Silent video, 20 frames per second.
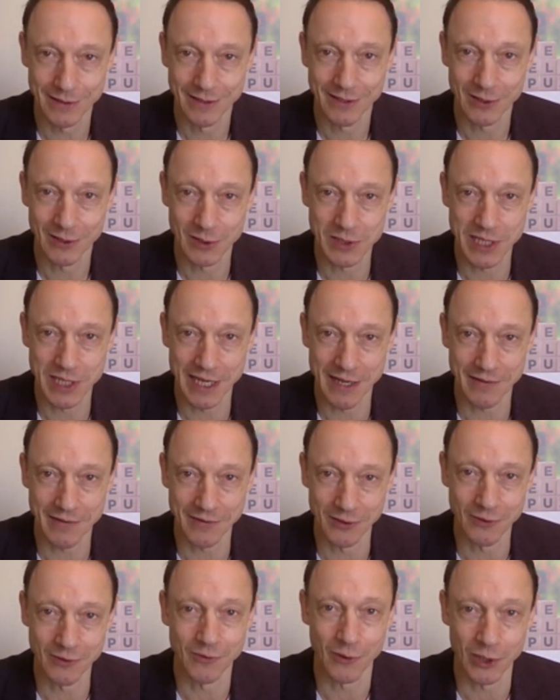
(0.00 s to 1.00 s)
because
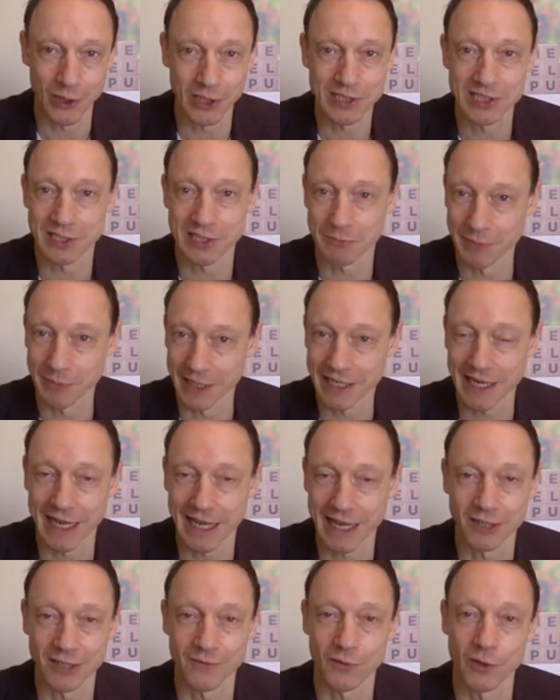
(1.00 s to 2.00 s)
you've got to submit,
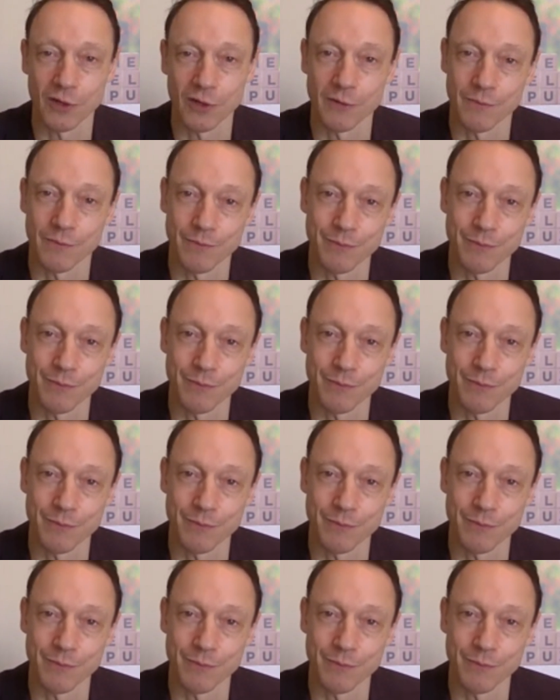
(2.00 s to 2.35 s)
and you've got to